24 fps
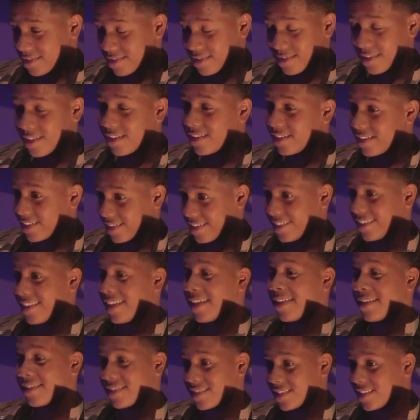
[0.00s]
Thugging,
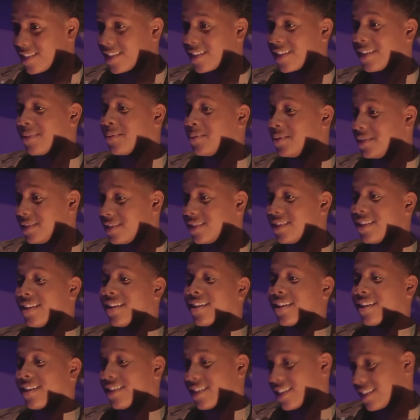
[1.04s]
they thugging, we
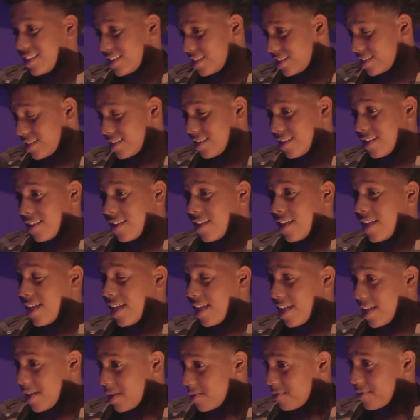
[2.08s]
thugging. Mm-hmm.
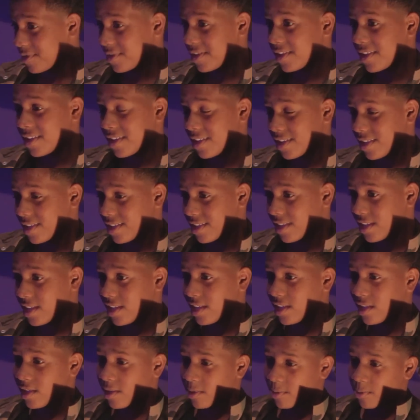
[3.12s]
Heavy.
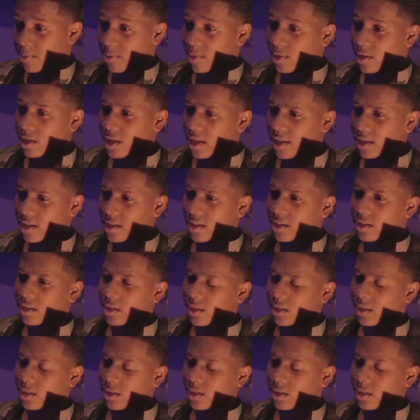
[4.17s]
But like,